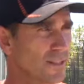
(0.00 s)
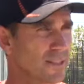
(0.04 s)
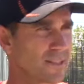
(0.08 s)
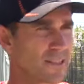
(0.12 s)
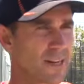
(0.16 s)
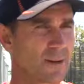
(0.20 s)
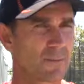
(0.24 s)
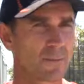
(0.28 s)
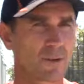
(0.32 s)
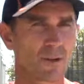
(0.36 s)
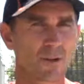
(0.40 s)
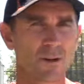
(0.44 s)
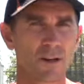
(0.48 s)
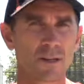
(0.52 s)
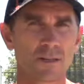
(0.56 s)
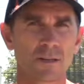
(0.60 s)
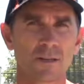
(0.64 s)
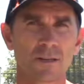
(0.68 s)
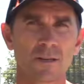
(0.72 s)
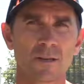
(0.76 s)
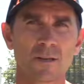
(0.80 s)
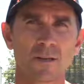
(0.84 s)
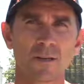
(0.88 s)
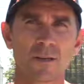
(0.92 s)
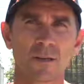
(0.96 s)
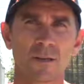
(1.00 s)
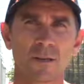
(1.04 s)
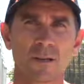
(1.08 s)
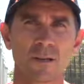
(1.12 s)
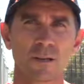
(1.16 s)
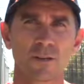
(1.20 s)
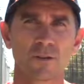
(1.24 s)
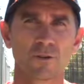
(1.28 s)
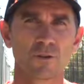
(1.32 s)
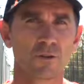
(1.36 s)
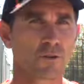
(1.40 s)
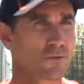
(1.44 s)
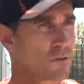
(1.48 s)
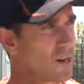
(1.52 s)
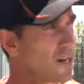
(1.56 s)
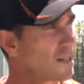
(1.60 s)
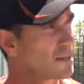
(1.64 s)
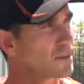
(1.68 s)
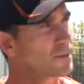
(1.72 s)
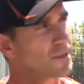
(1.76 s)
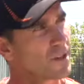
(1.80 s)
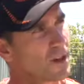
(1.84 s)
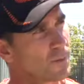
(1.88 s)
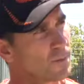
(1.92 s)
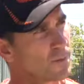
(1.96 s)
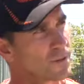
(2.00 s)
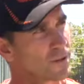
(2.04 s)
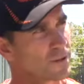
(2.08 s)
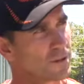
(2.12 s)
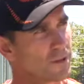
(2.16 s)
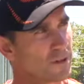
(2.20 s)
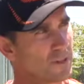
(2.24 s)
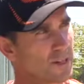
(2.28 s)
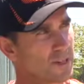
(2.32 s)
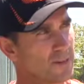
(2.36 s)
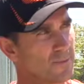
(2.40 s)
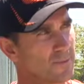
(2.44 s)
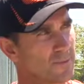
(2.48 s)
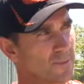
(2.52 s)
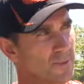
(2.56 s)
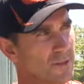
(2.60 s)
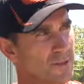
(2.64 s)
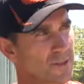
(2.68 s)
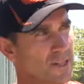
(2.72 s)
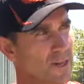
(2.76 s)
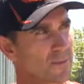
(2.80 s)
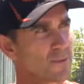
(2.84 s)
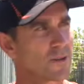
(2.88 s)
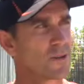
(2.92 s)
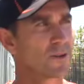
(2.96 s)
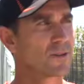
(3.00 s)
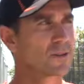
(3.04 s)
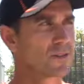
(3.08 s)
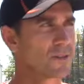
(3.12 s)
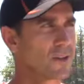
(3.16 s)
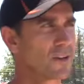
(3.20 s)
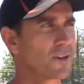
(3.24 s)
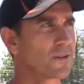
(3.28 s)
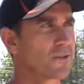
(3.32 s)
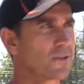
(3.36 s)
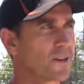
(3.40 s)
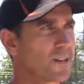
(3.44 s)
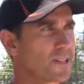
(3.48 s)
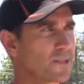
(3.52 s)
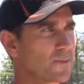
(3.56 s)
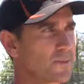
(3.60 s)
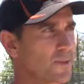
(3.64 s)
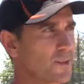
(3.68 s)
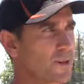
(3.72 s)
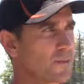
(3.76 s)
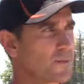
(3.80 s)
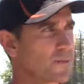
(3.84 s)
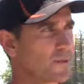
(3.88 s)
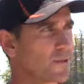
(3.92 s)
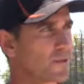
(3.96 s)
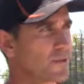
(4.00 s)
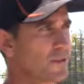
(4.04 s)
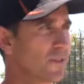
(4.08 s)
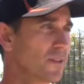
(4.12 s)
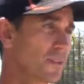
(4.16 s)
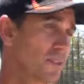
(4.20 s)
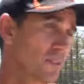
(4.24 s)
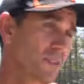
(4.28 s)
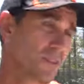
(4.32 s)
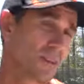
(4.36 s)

Some guys do grasp the opportunity, some guys don't grasp the opportunity.